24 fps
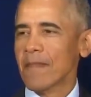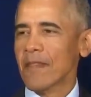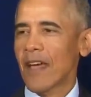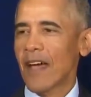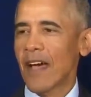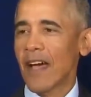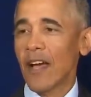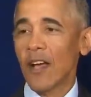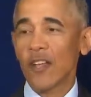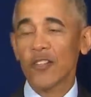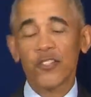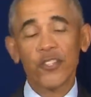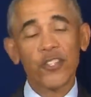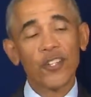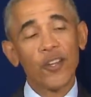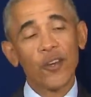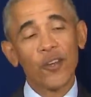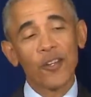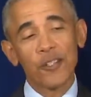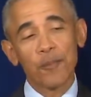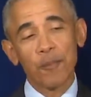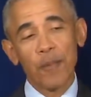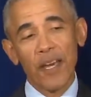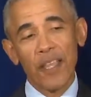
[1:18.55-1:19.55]
I also
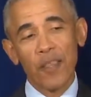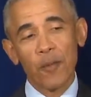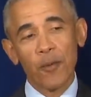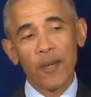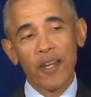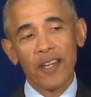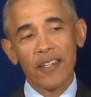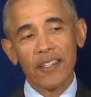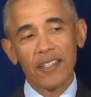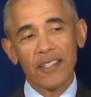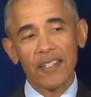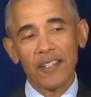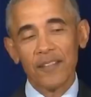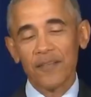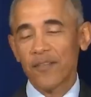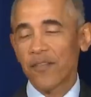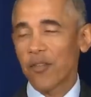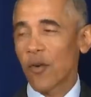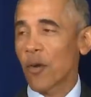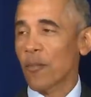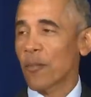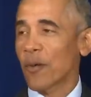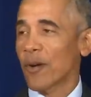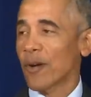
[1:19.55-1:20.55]
noticed, by the way, uh,
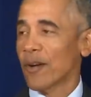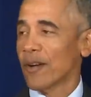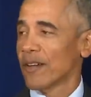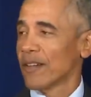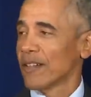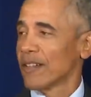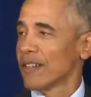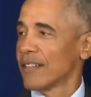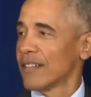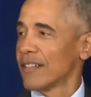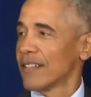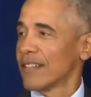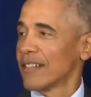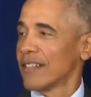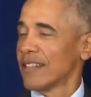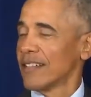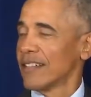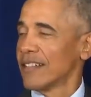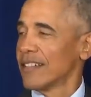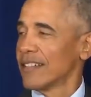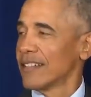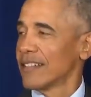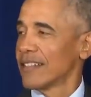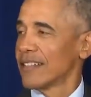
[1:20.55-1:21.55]
former
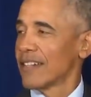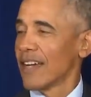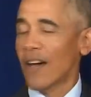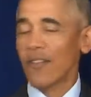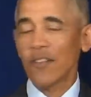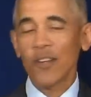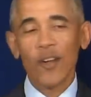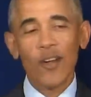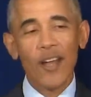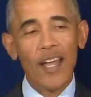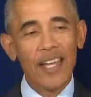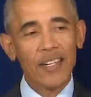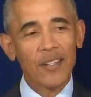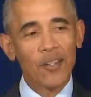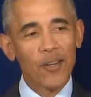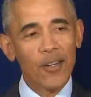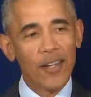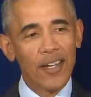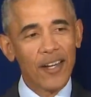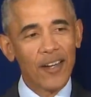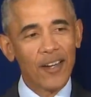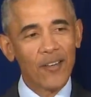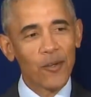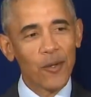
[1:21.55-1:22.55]
Governor Edgar
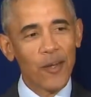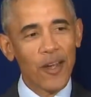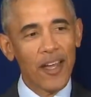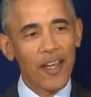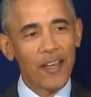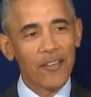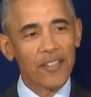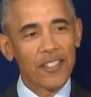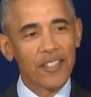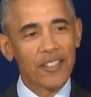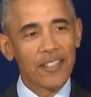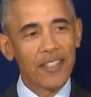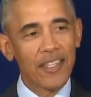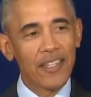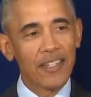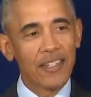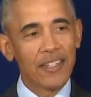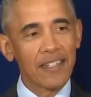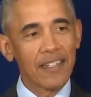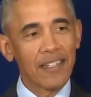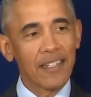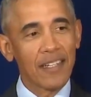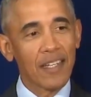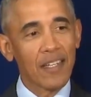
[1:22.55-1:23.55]
here, who I haven't seen
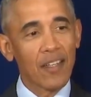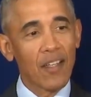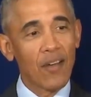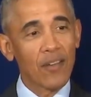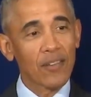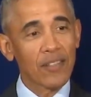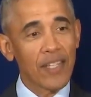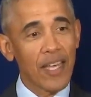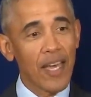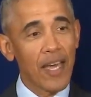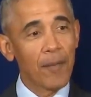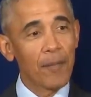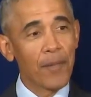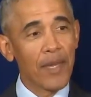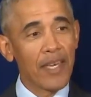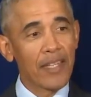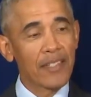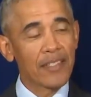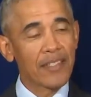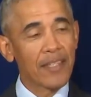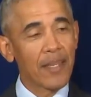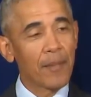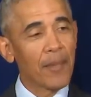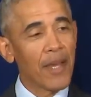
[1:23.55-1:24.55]
in a long time, and
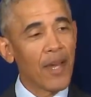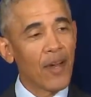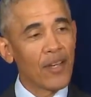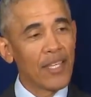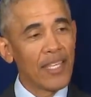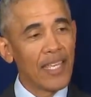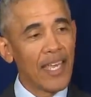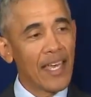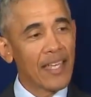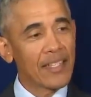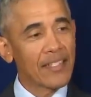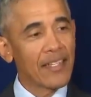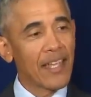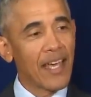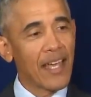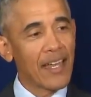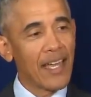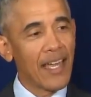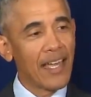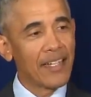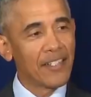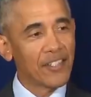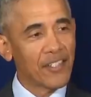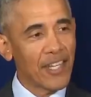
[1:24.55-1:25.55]
somehow he has not
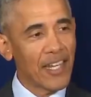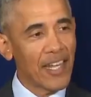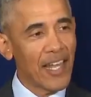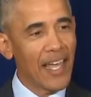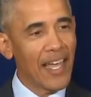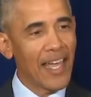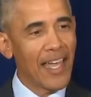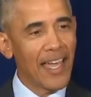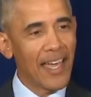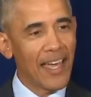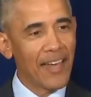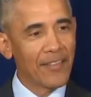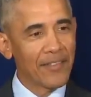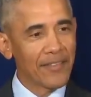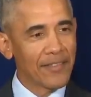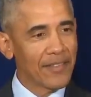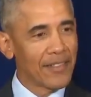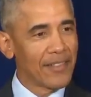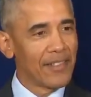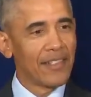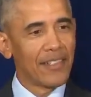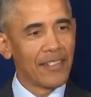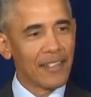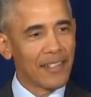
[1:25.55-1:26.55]
aged, and I have.
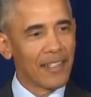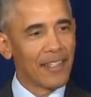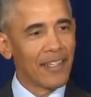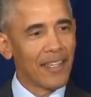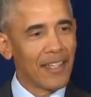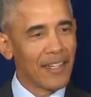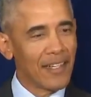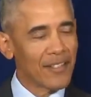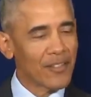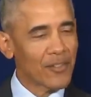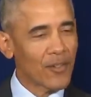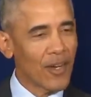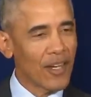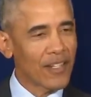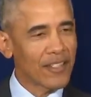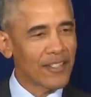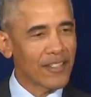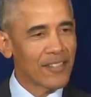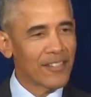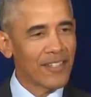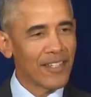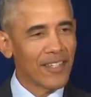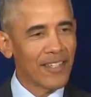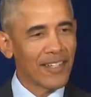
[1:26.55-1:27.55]
It is great to
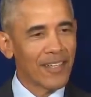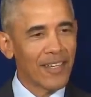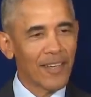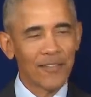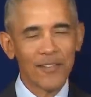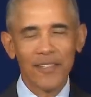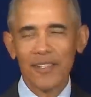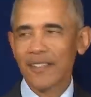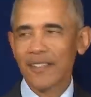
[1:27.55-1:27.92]
see you, Governor.